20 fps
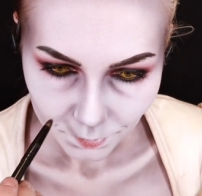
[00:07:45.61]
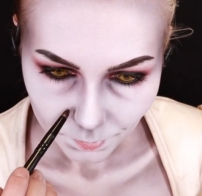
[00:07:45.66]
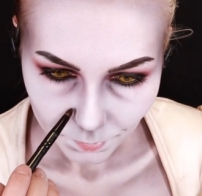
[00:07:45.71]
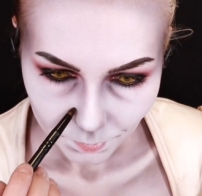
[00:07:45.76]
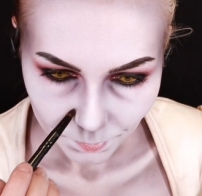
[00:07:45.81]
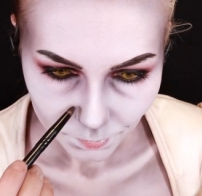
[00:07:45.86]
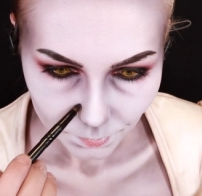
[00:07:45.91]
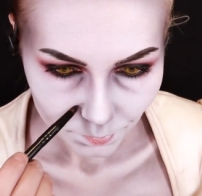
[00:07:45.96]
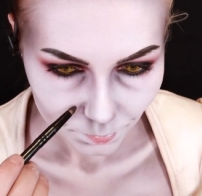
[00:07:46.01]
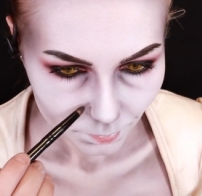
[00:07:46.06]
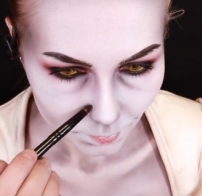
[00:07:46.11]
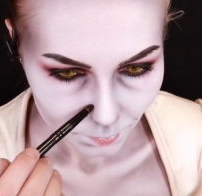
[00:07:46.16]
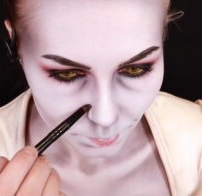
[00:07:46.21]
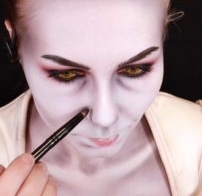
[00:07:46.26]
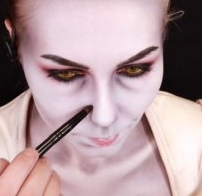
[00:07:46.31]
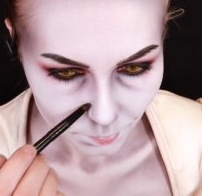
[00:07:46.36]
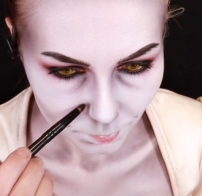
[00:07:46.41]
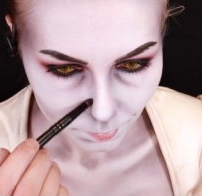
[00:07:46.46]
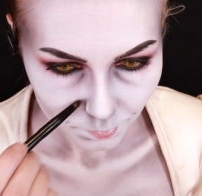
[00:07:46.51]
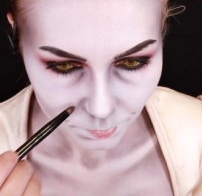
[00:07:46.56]
kind of
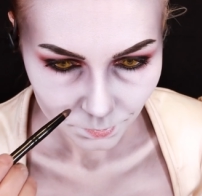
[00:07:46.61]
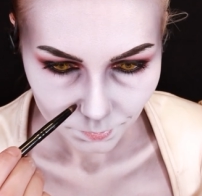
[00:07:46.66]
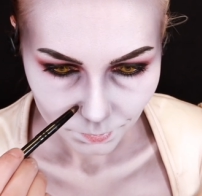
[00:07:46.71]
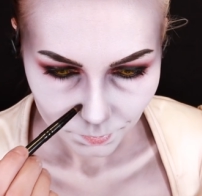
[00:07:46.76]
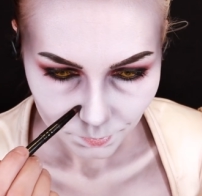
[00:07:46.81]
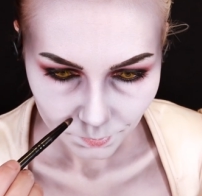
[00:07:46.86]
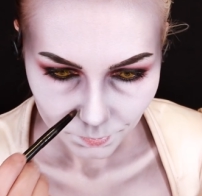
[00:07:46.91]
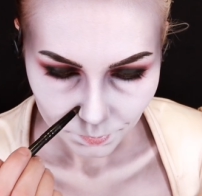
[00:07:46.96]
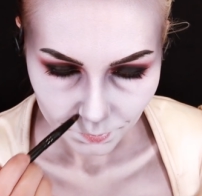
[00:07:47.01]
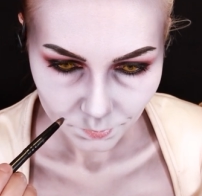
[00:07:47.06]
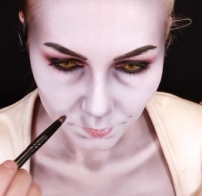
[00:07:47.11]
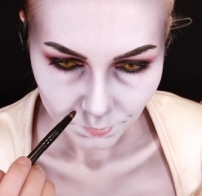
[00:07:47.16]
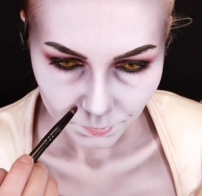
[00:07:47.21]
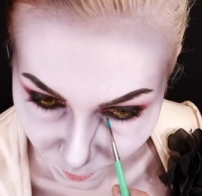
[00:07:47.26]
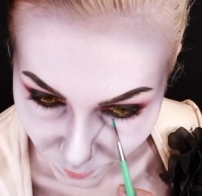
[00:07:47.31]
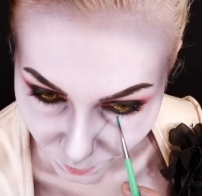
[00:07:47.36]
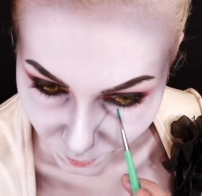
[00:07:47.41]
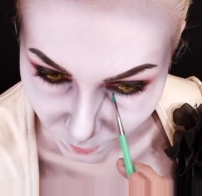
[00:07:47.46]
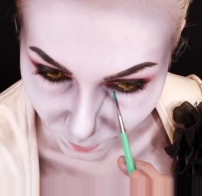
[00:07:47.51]
make it look